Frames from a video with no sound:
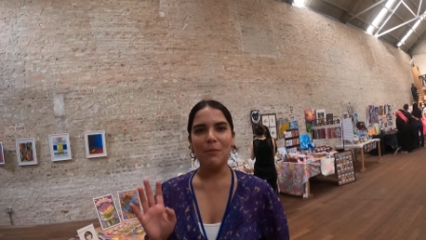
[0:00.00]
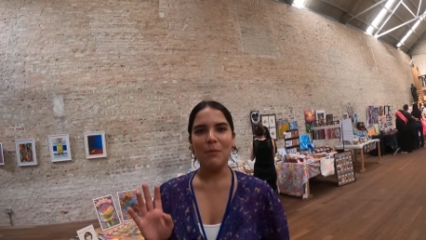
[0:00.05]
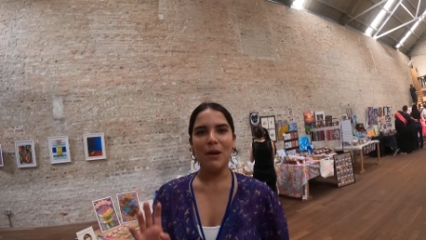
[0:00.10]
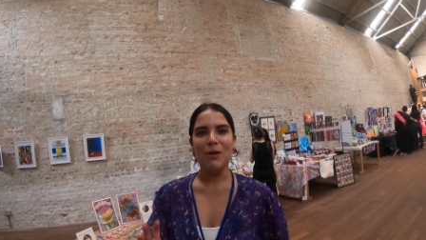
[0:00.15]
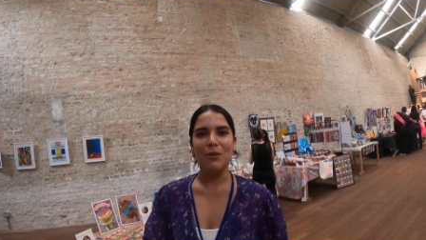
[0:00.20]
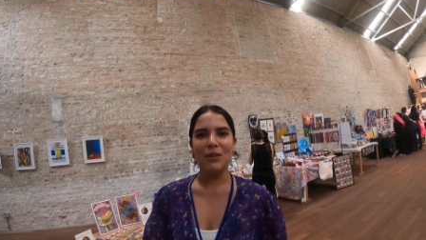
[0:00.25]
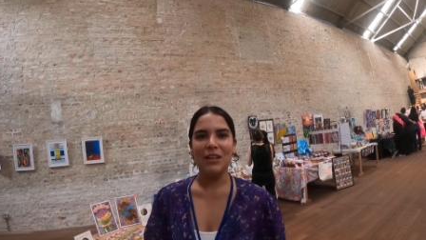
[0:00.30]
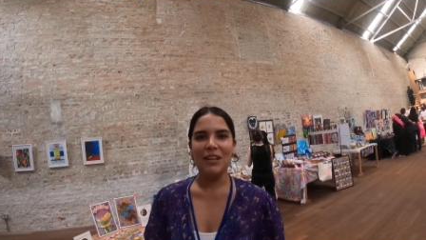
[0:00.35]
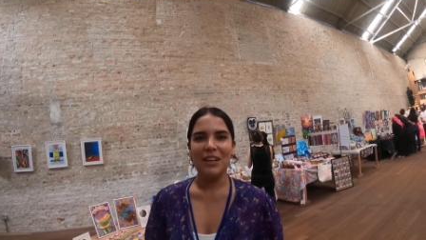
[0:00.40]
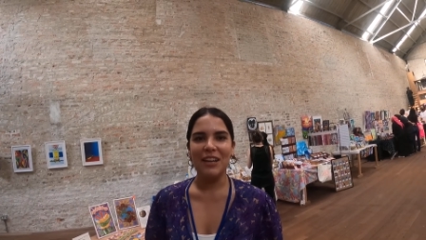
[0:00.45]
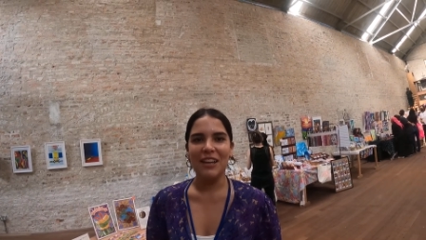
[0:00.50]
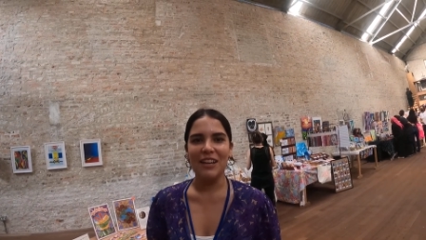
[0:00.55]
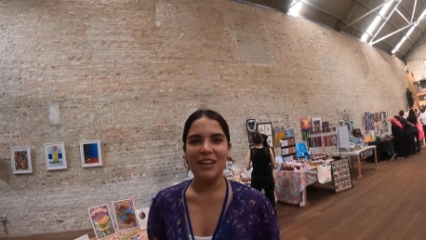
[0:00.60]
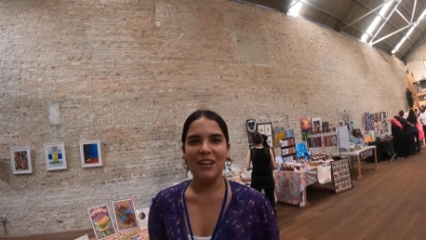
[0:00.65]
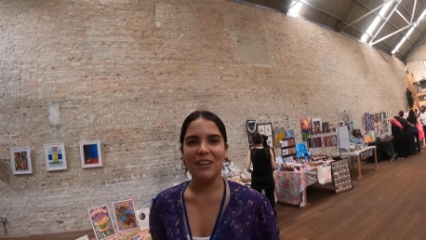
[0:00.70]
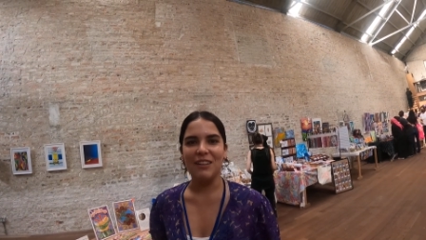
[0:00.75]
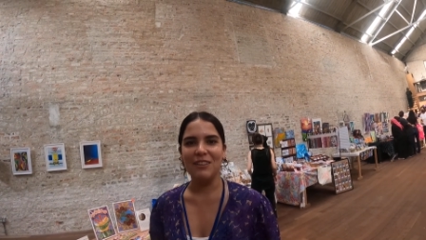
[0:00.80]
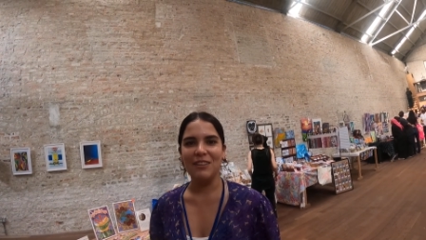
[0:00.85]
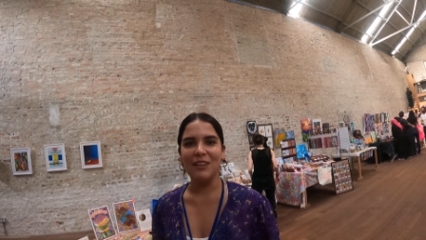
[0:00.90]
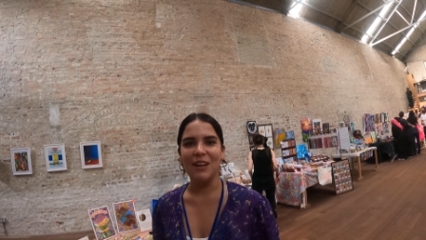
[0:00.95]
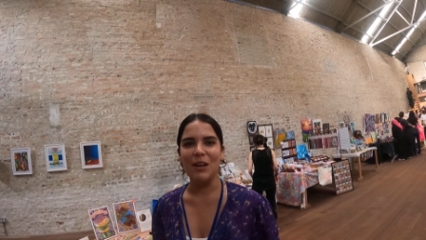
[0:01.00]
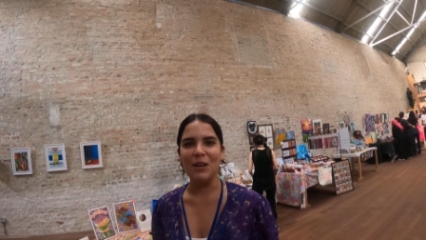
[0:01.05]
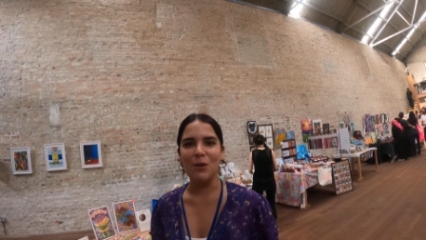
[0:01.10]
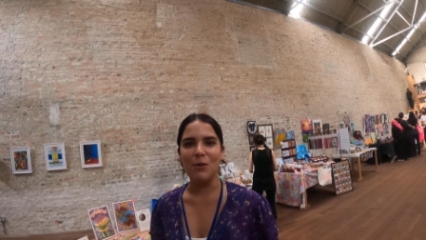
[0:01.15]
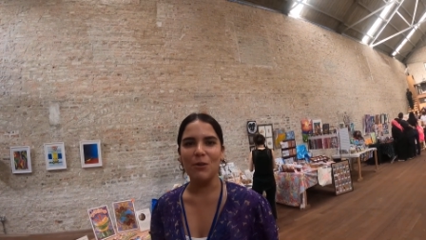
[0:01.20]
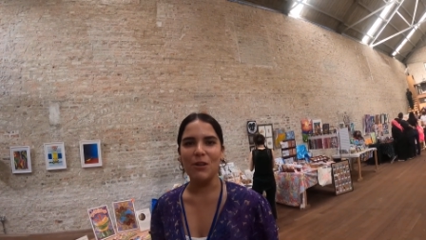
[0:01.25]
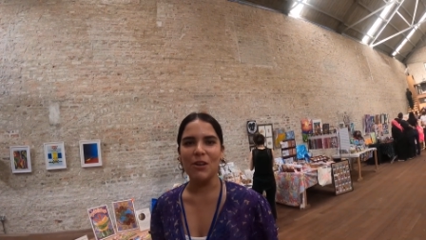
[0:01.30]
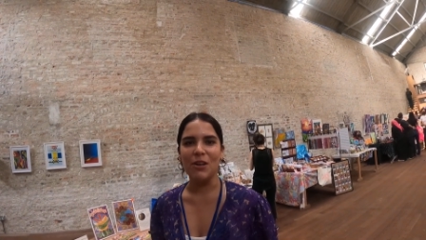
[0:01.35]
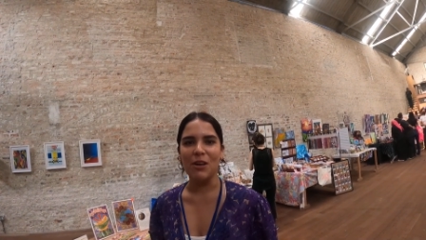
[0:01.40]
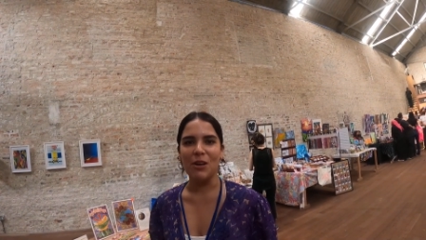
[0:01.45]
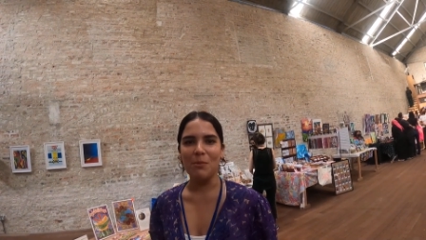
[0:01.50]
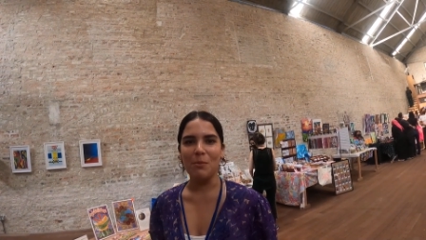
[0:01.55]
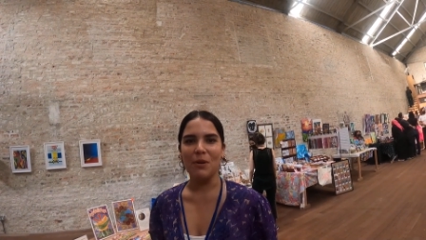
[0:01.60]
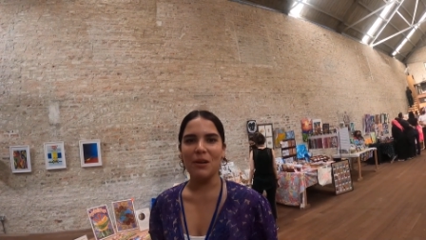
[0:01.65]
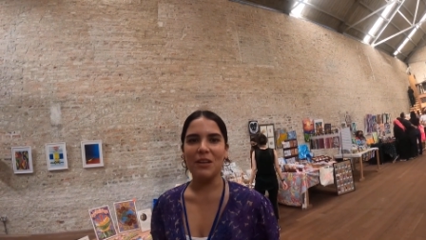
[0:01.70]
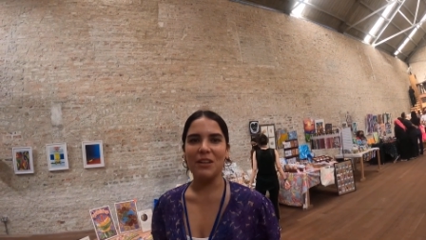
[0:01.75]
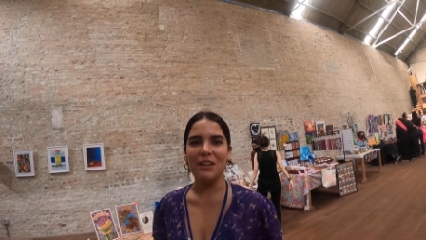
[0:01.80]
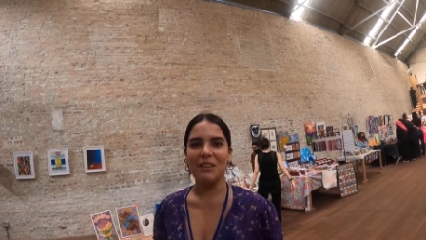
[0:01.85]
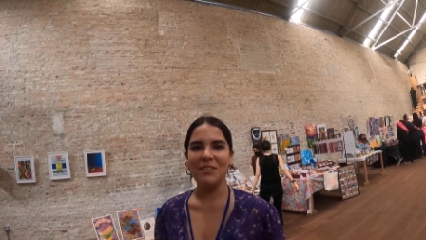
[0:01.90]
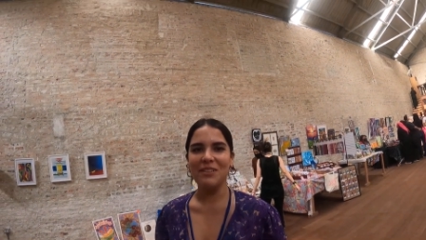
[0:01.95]
from Outlet KL at Godown Art
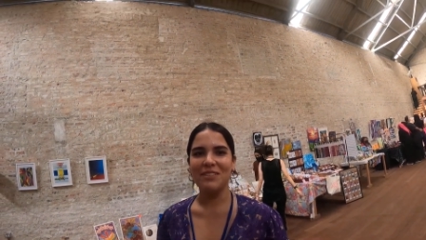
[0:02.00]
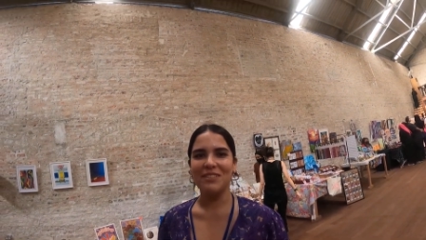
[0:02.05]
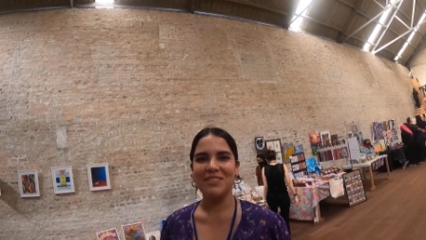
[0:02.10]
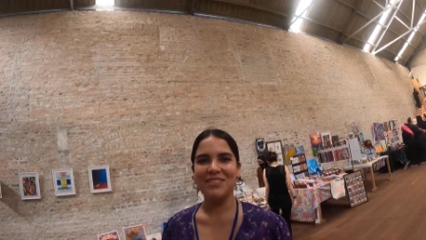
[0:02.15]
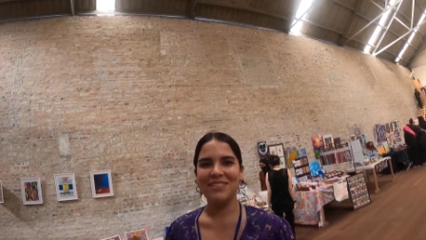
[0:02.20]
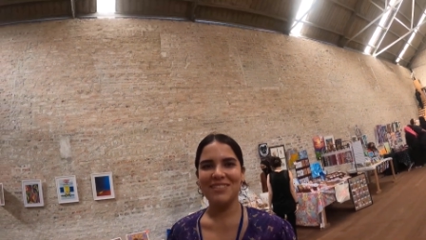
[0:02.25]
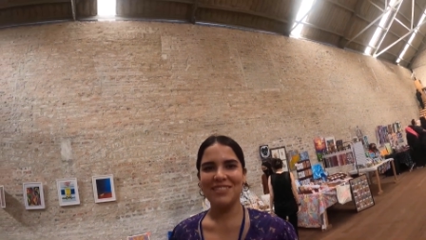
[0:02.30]
Market.